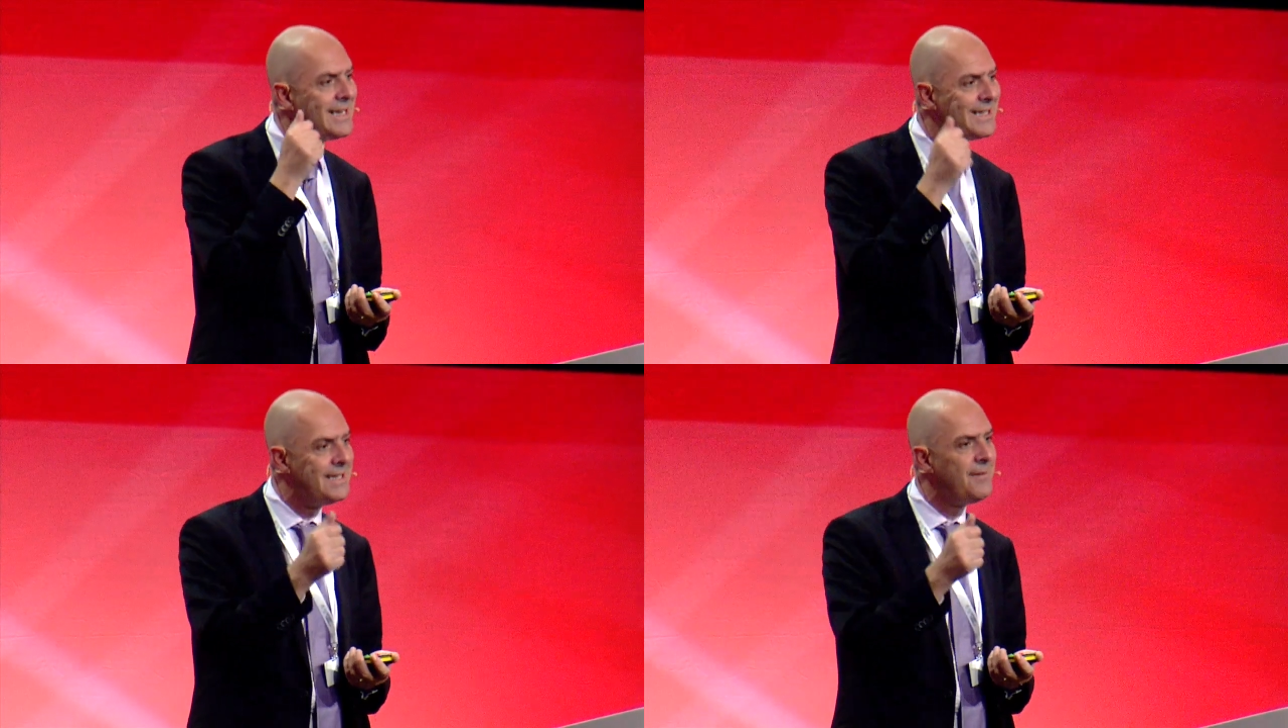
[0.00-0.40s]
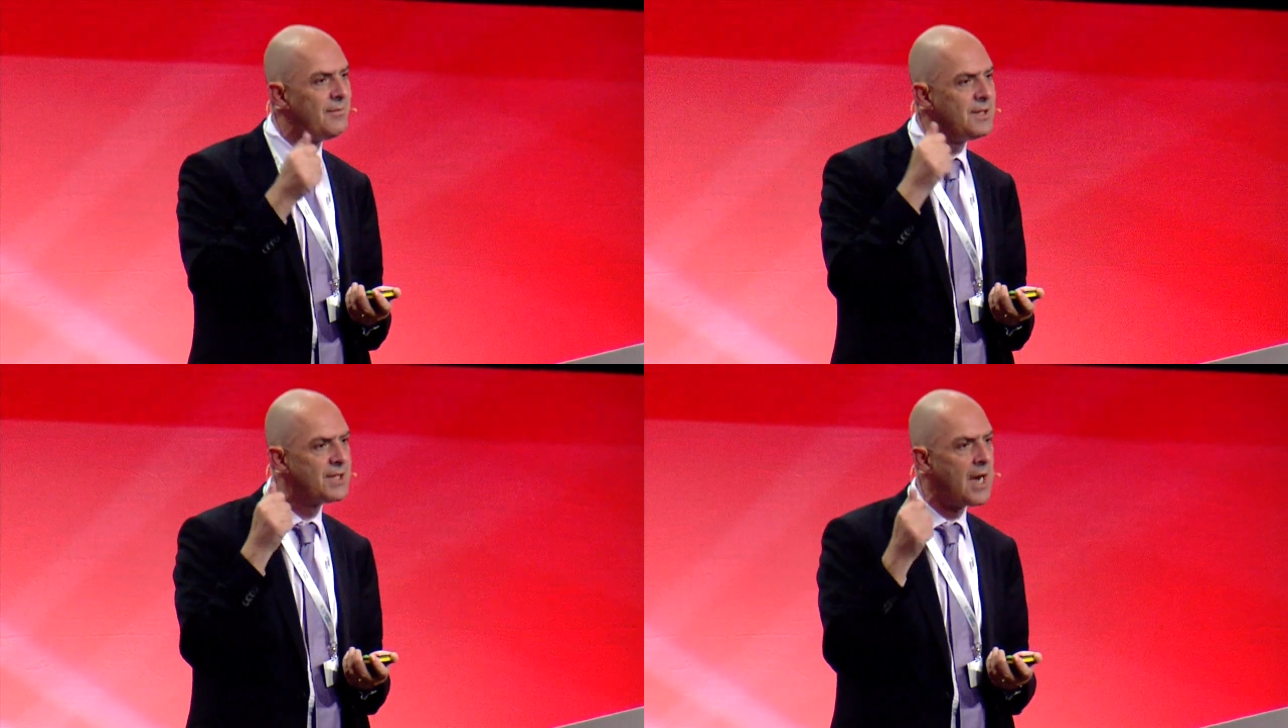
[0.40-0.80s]
as
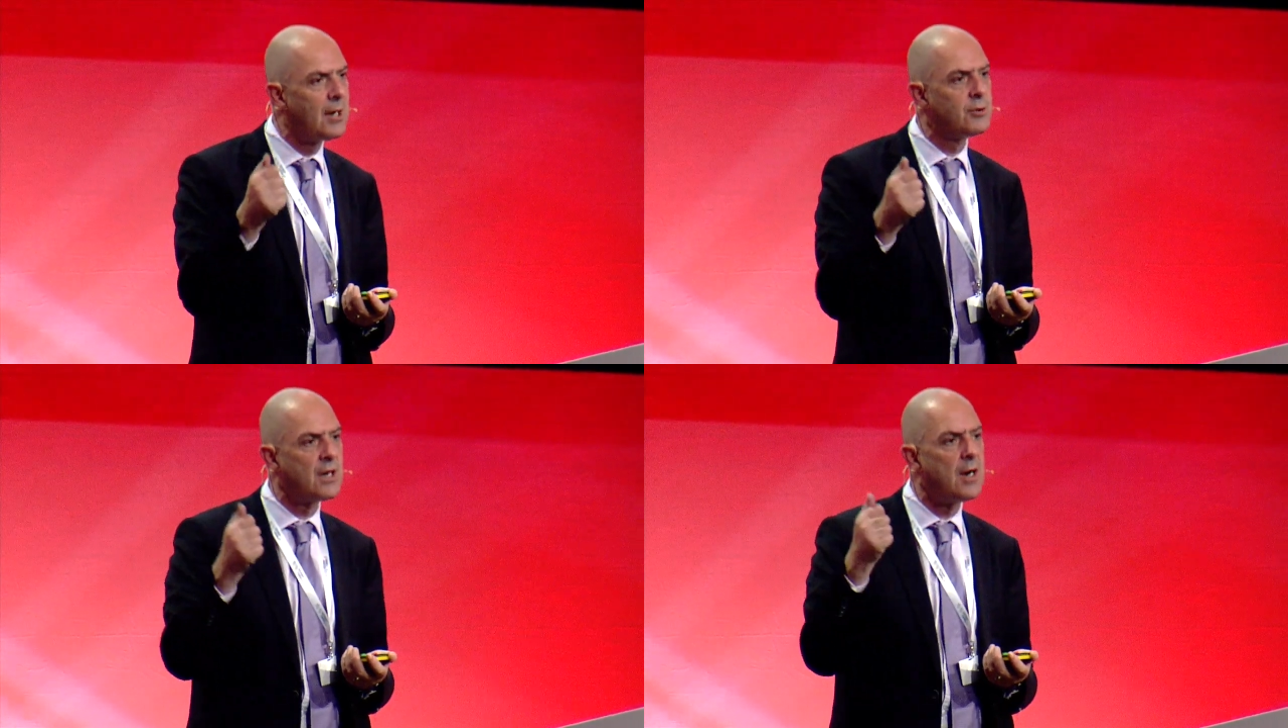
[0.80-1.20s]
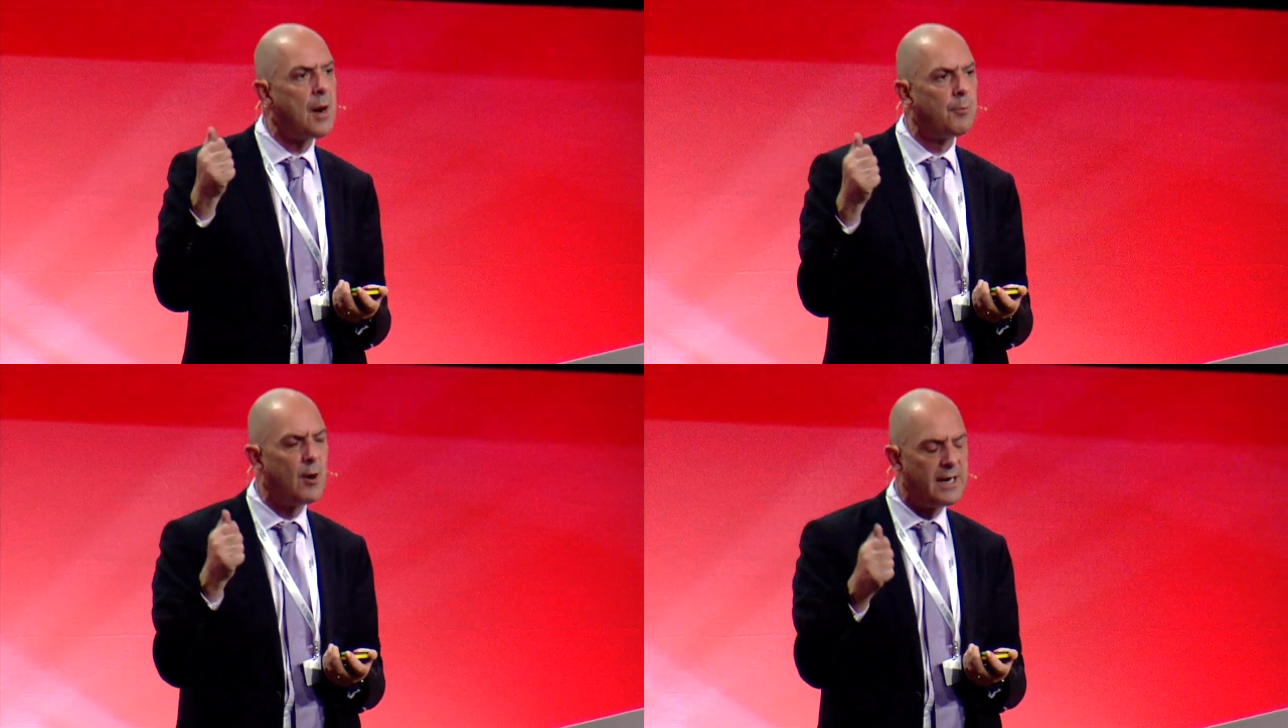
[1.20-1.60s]
different silos and
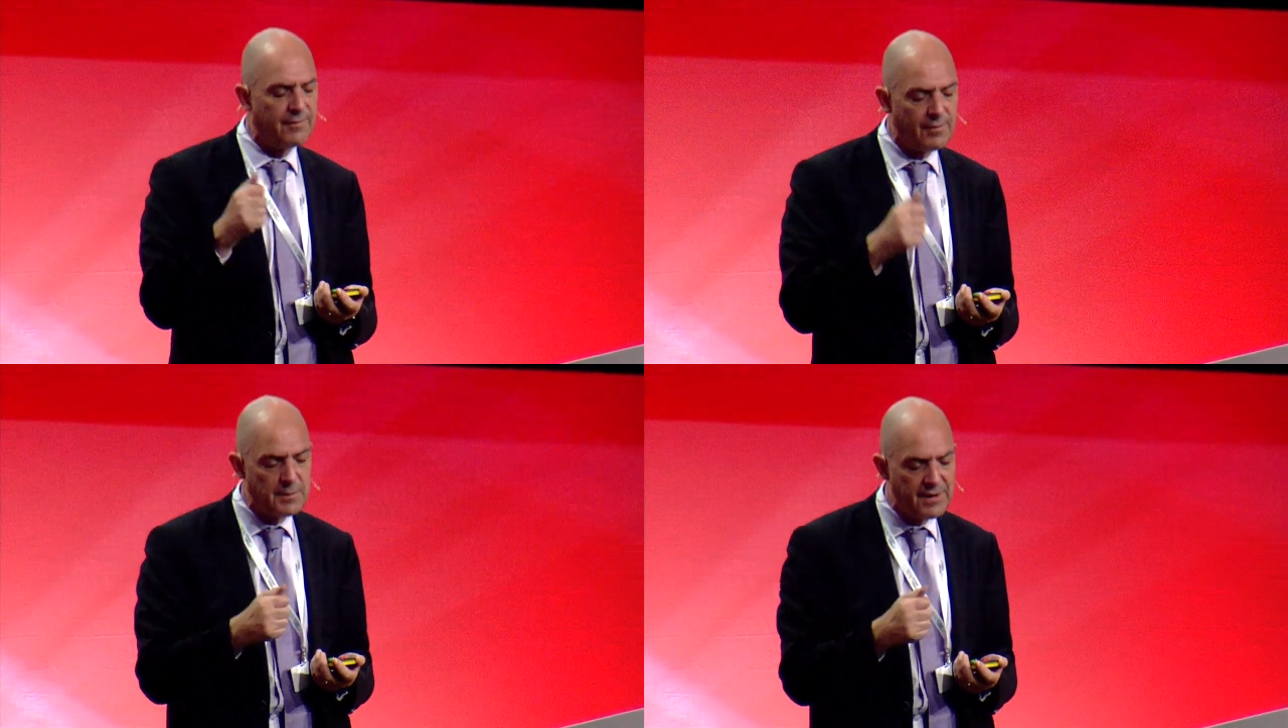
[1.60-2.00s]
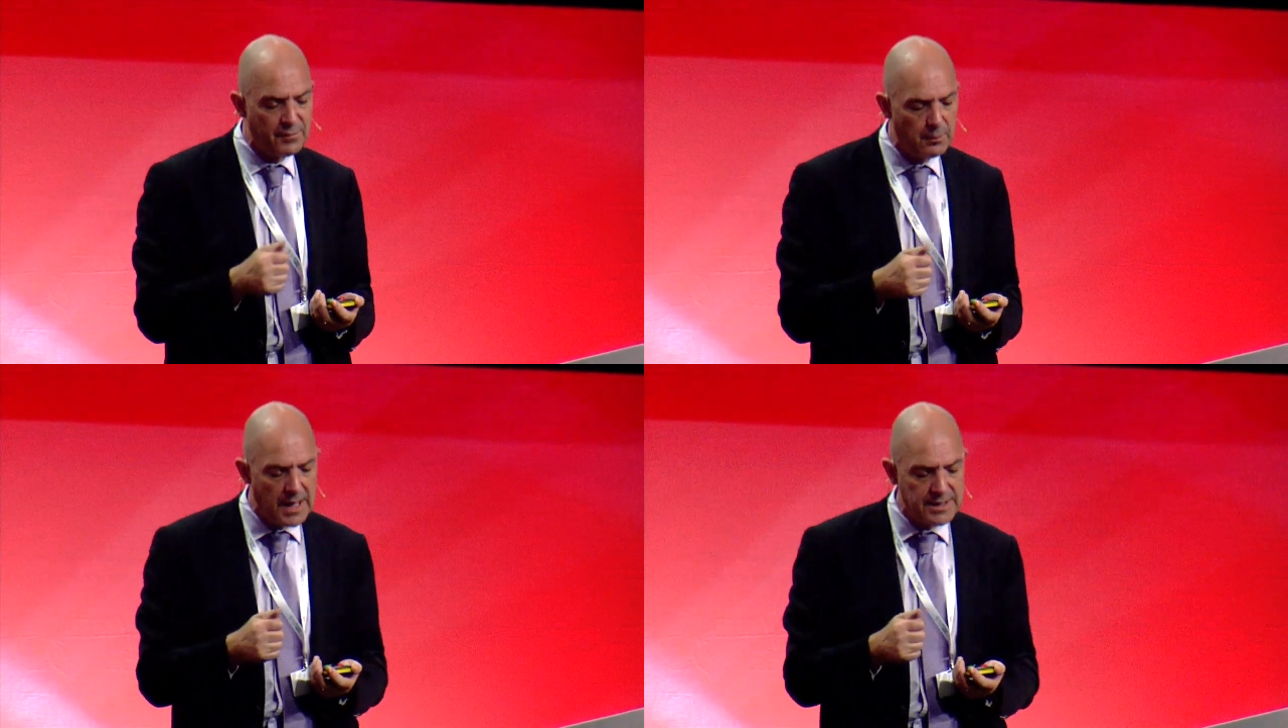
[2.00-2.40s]
operating from
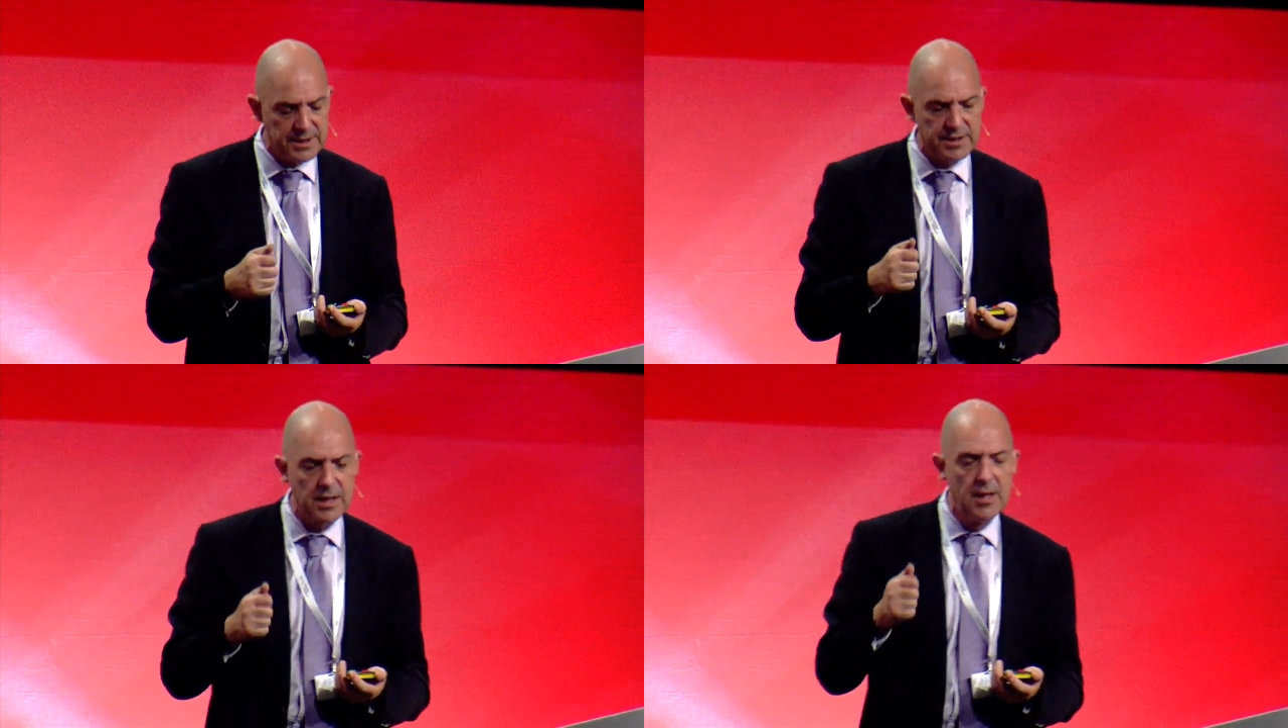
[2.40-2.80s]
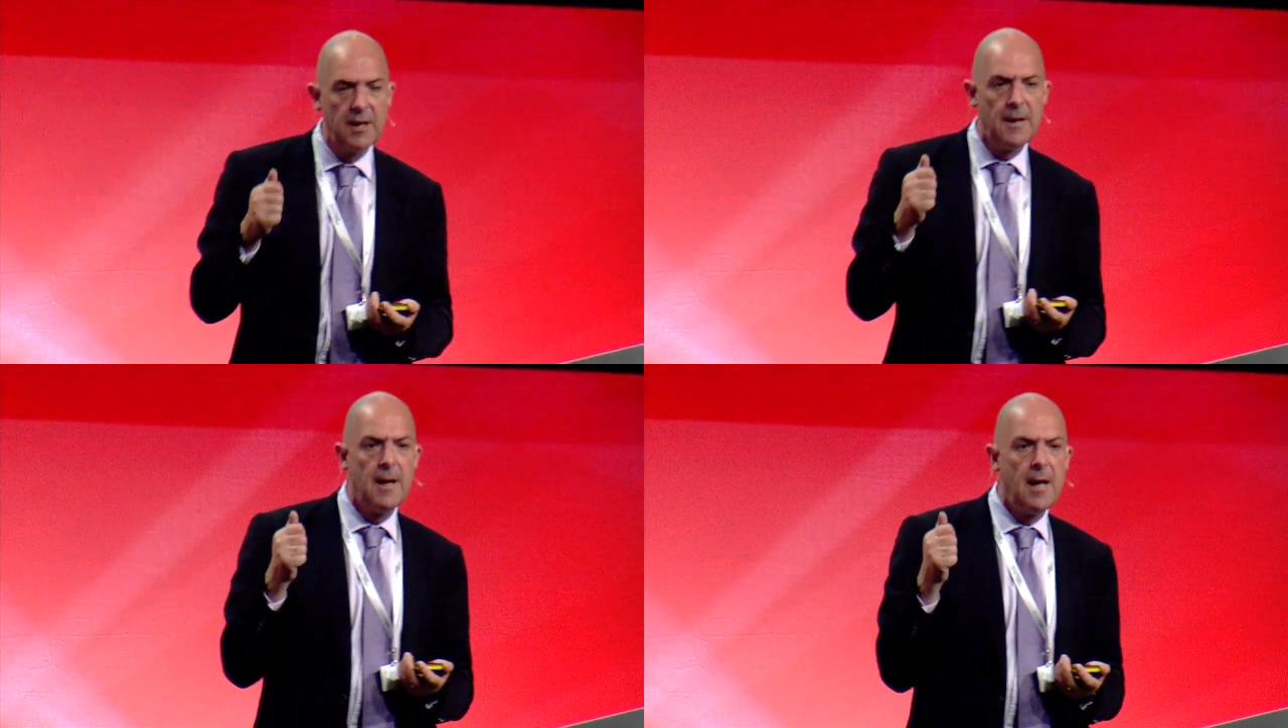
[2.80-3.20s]
different places.
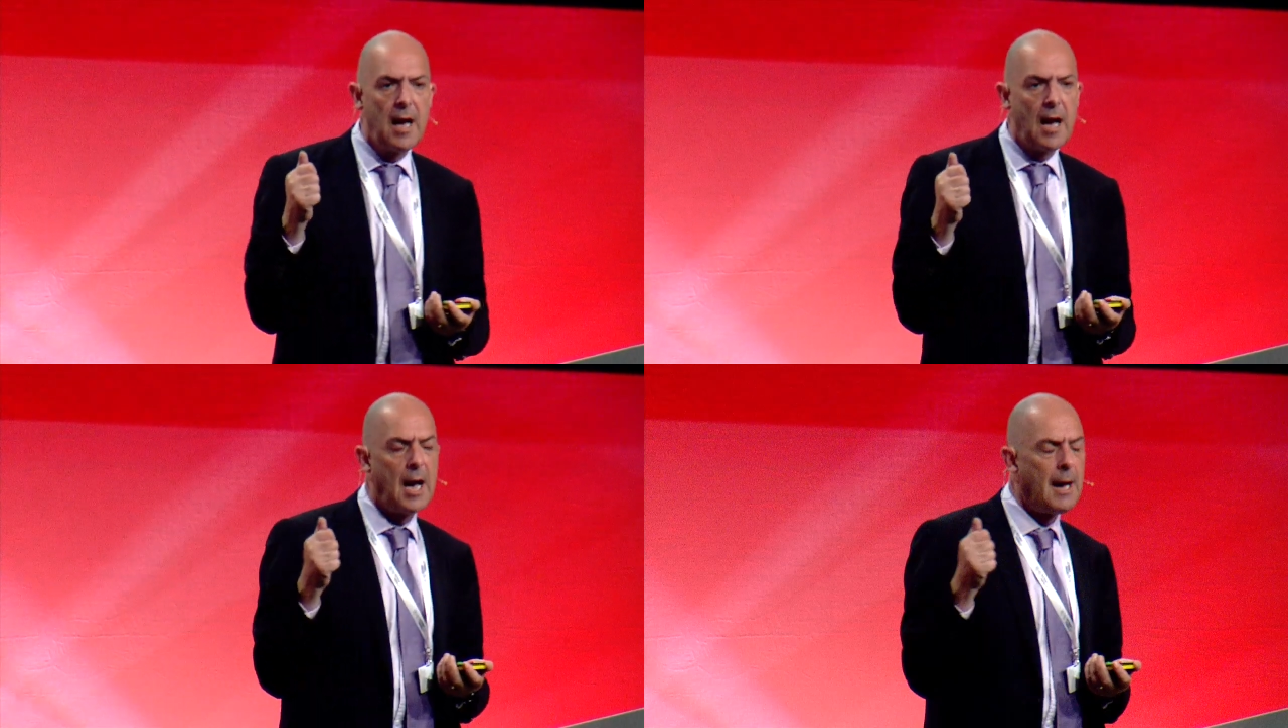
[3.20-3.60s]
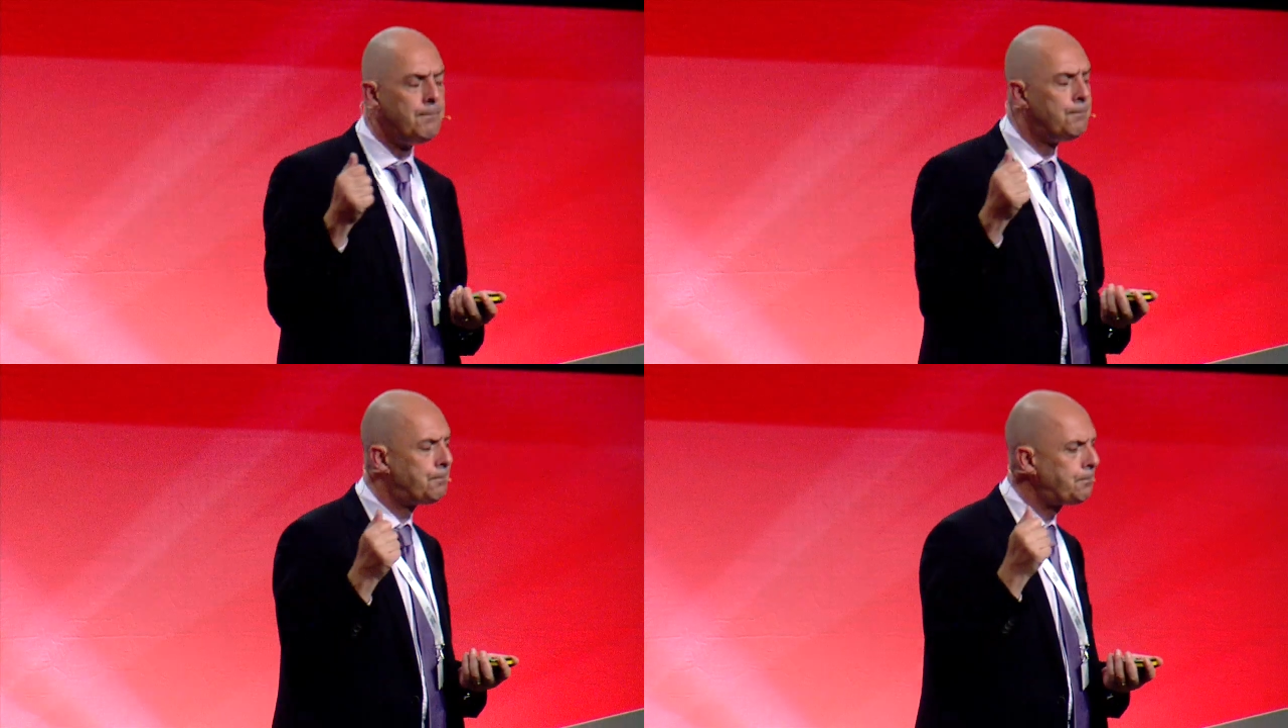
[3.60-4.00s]

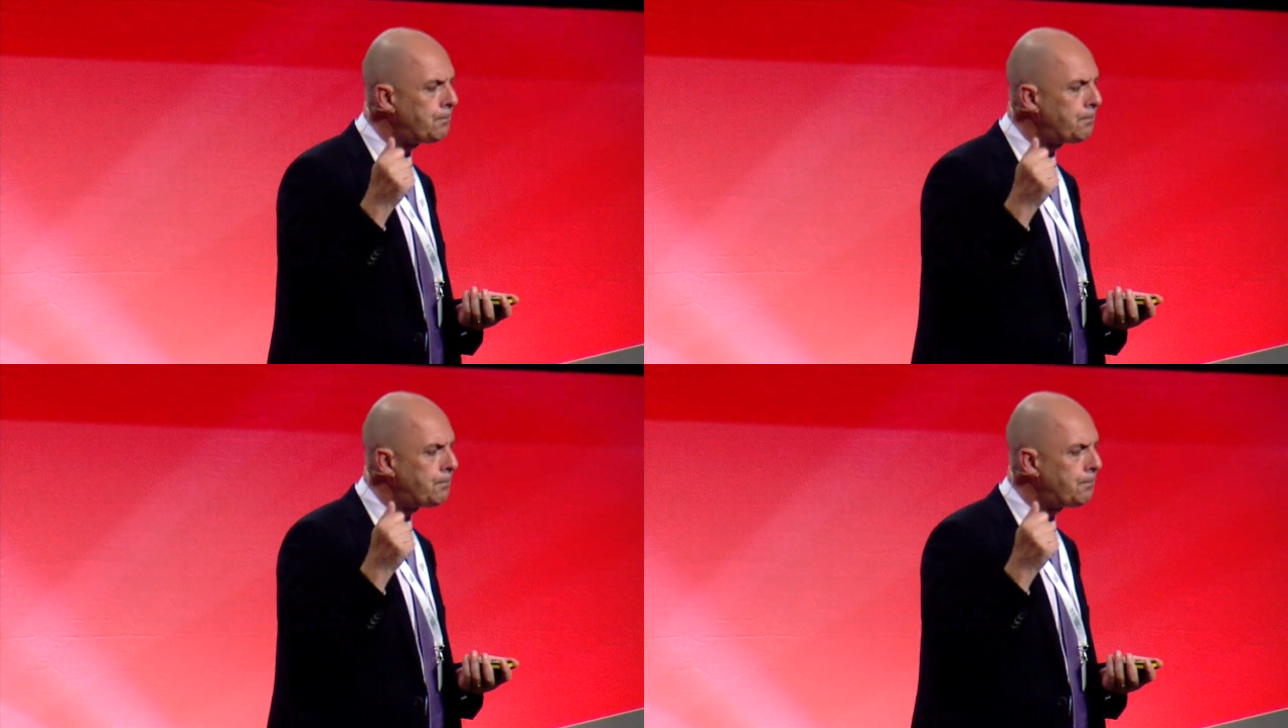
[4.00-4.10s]
Um,